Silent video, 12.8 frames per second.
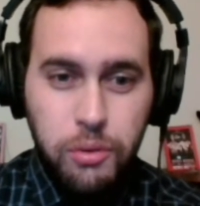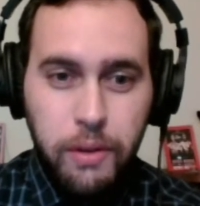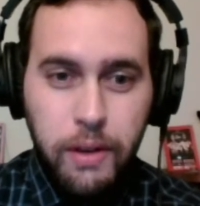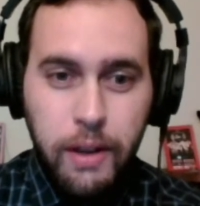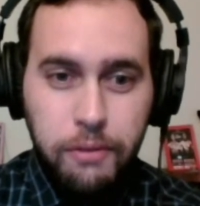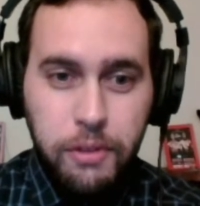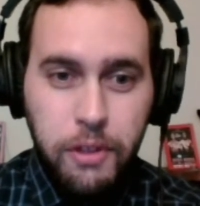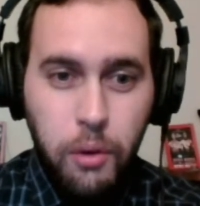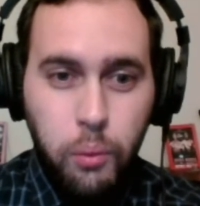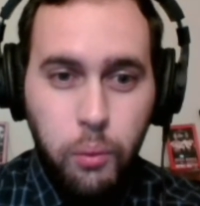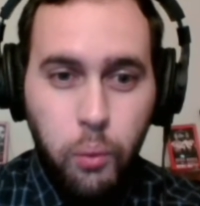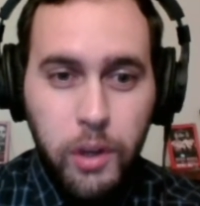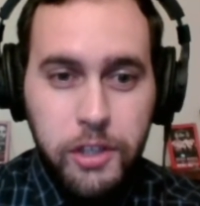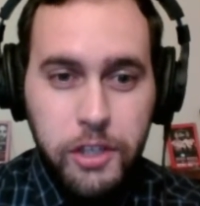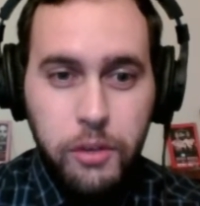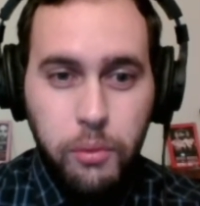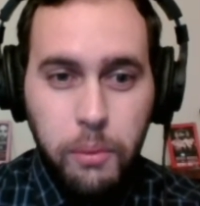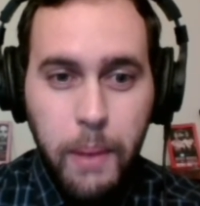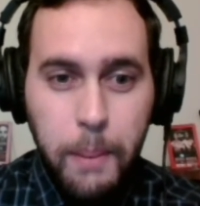And if so, what do you
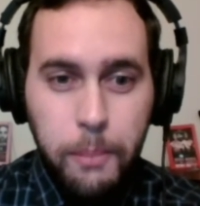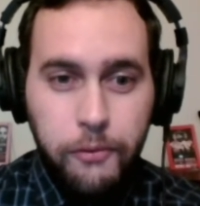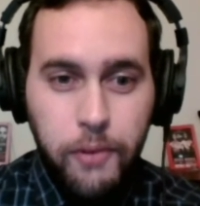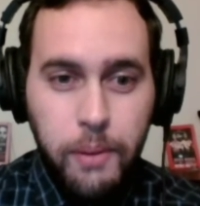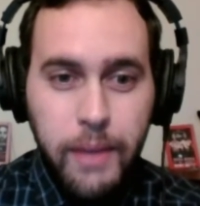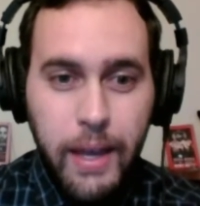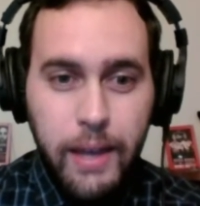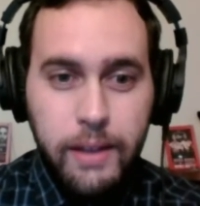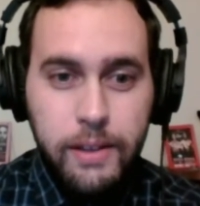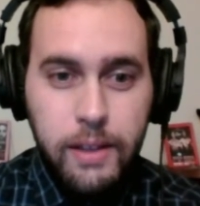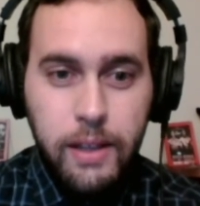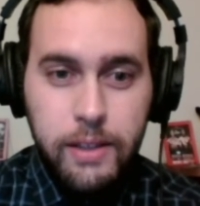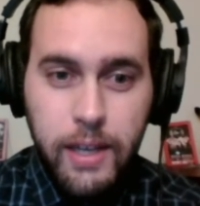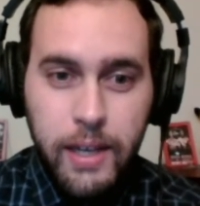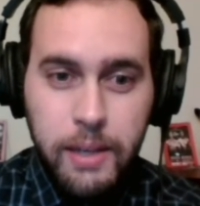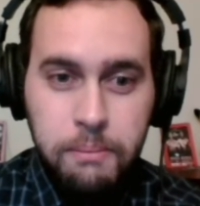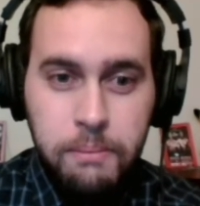remember from that time?